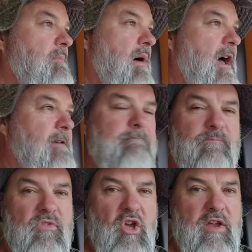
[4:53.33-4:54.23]
But
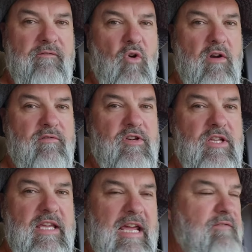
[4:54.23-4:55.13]
looking forward
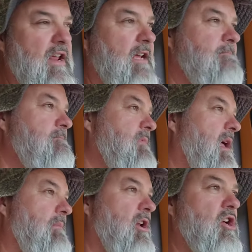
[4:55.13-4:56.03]
to the evening.
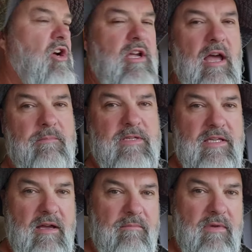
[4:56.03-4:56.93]
I'm going to cook up
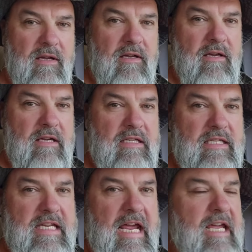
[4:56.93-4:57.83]
some
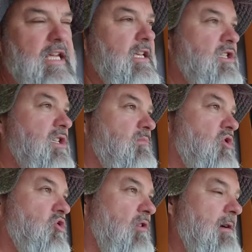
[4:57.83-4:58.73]
steak and some
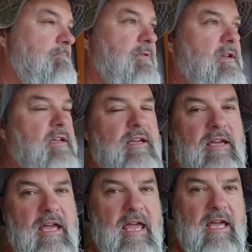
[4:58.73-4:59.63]
shrimp
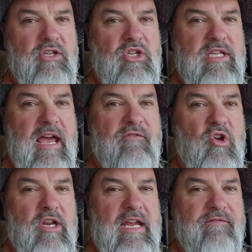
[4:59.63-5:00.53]
and just have
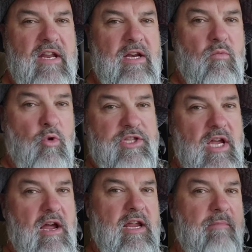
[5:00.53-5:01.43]
a good evening. And we'll
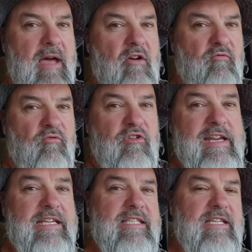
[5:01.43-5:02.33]
talk about
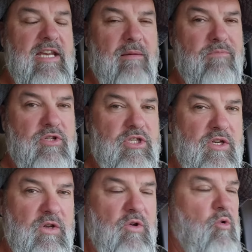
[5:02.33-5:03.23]
reason number
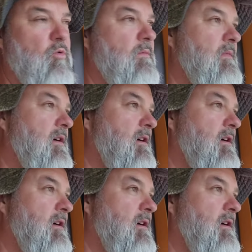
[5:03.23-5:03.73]
2